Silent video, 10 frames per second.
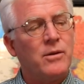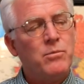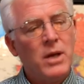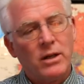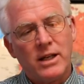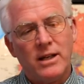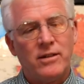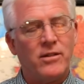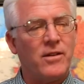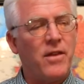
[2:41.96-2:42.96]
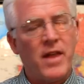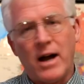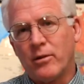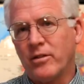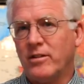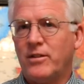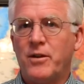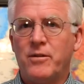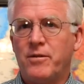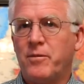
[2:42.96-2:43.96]
millions and thousands
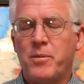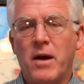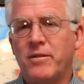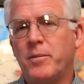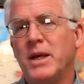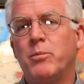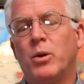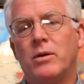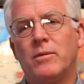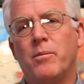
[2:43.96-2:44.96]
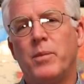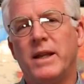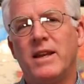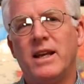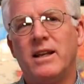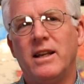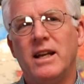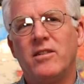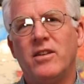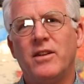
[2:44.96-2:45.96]
of, of people, but then
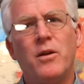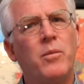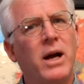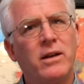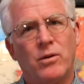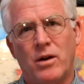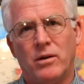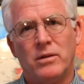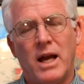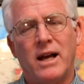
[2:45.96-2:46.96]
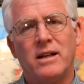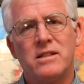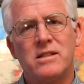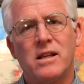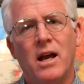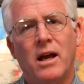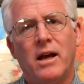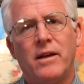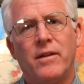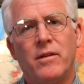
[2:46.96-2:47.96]
it's in the micro as
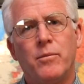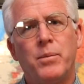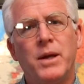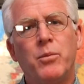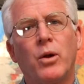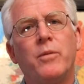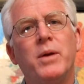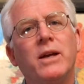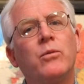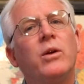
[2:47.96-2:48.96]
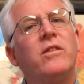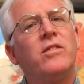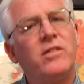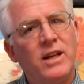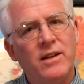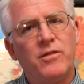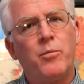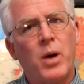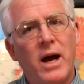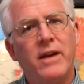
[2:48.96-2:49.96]
people are being
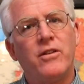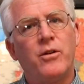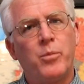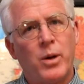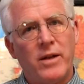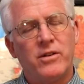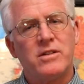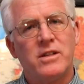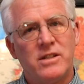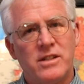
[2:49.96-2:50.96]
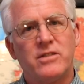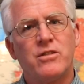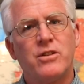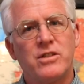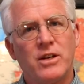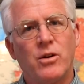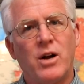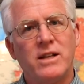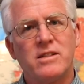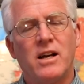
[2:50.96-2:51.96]
received by their brothers and sisters in
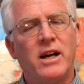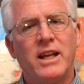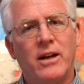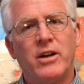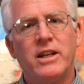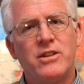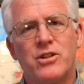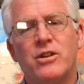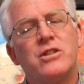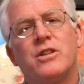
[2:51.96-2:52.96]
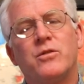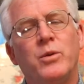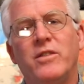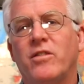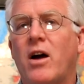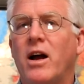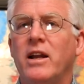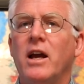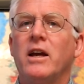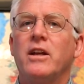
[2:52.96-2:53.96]
Christ. The Hungarian church, as we saw it,
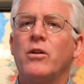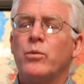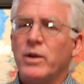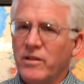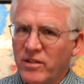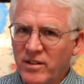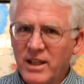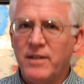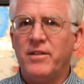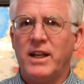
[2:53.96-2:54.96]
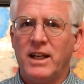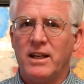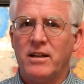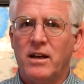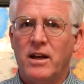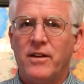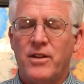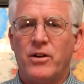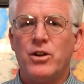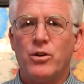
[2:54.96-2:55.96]
you know, receiving
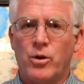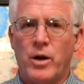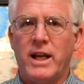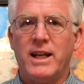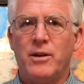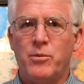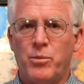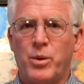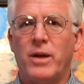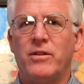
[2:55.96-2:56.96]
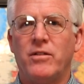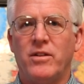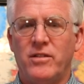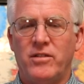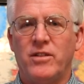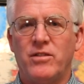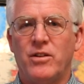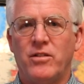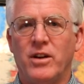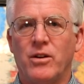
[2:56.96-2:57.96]
their Ukrainian brothers and
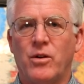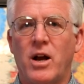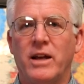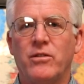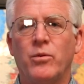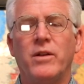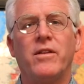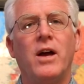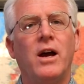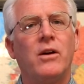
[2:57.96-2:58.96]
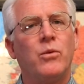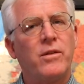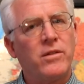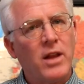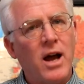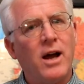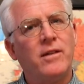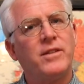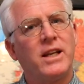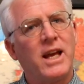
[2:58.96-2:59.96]
sisters in Christ with, with
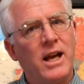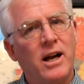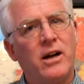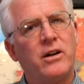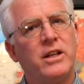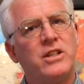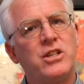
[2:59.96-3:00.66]
love and care and